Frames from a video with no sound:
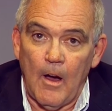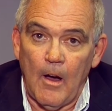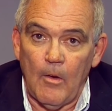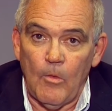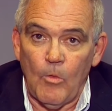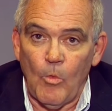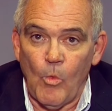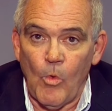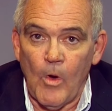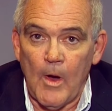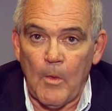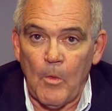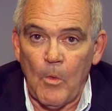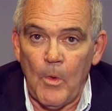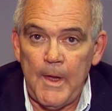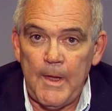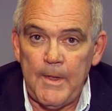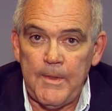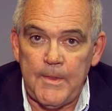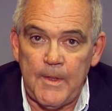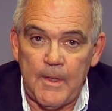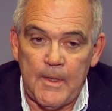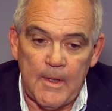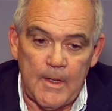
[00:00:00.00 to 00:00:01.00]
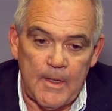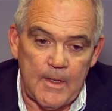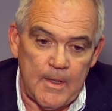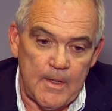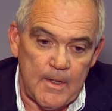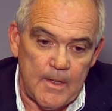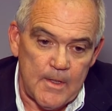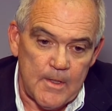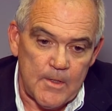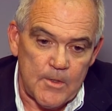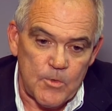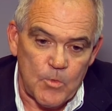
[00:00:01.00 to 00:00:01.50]
What we
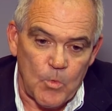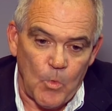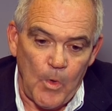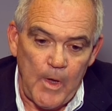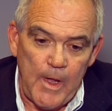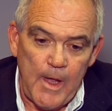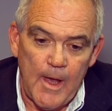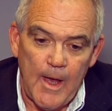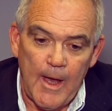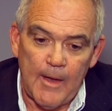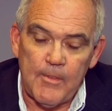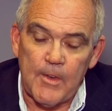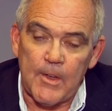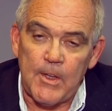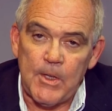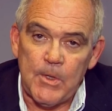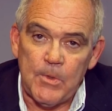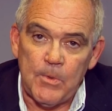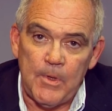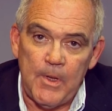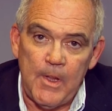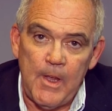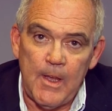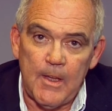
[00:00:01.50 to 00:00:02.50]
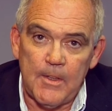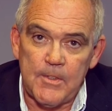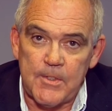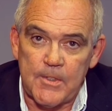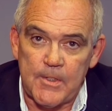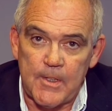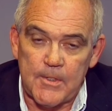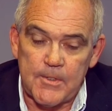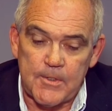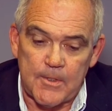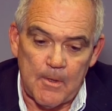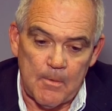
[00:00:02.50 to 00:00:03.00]
did is we have a unique
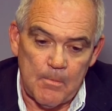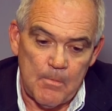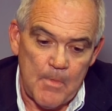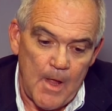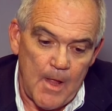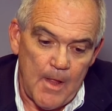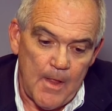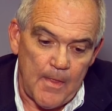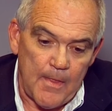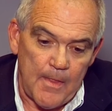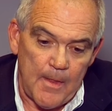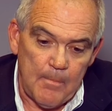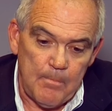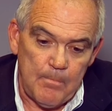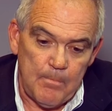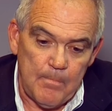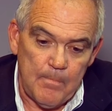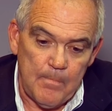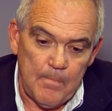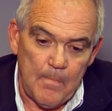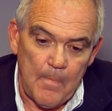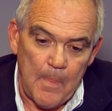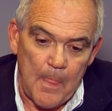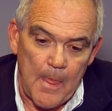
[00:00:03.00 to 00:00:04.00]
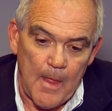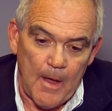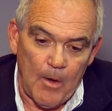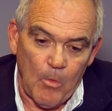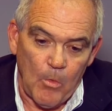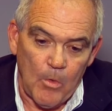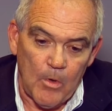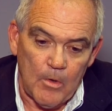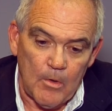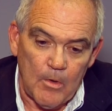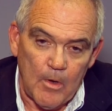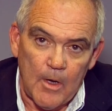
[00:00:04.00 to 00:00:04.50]
system that
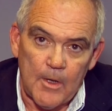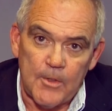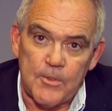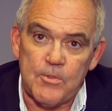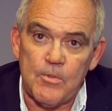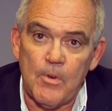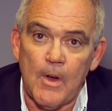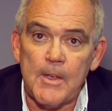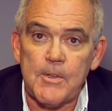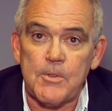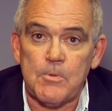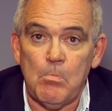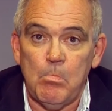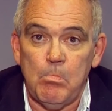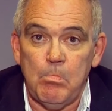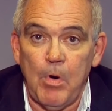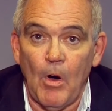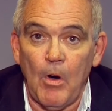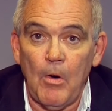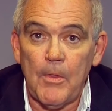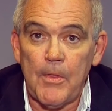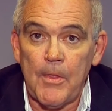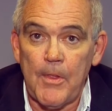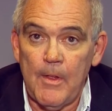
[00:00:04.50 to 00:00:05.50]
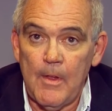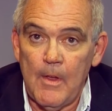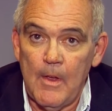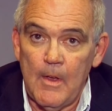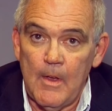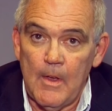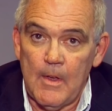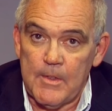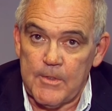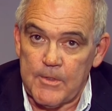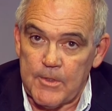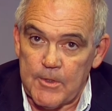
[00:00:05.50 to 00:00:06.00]
will address both
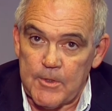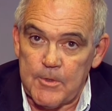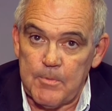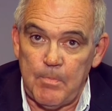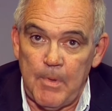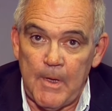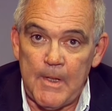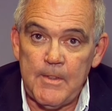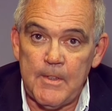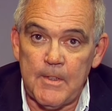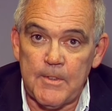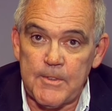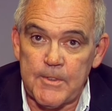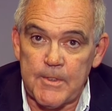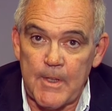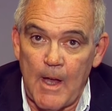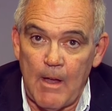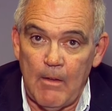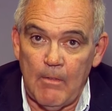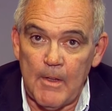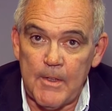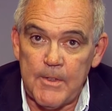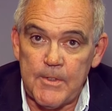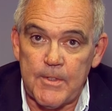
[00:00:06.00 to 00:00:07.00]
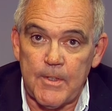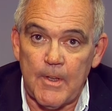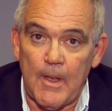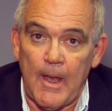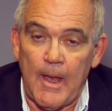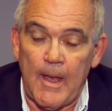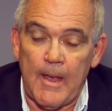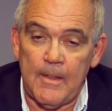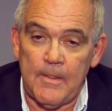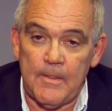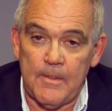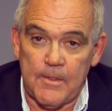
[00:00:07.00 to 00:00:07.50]
suspended solids
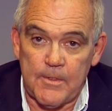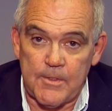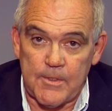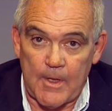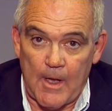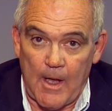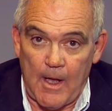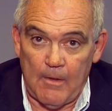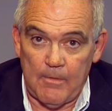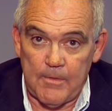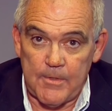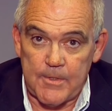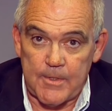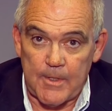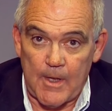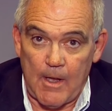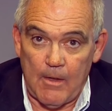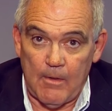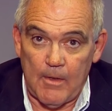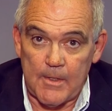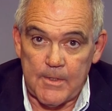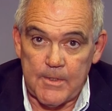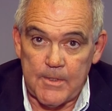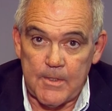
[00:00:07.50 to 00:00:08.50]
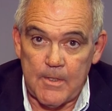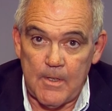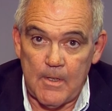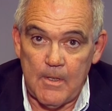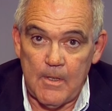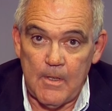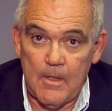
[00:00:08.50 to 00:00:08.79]
and dissolved solids.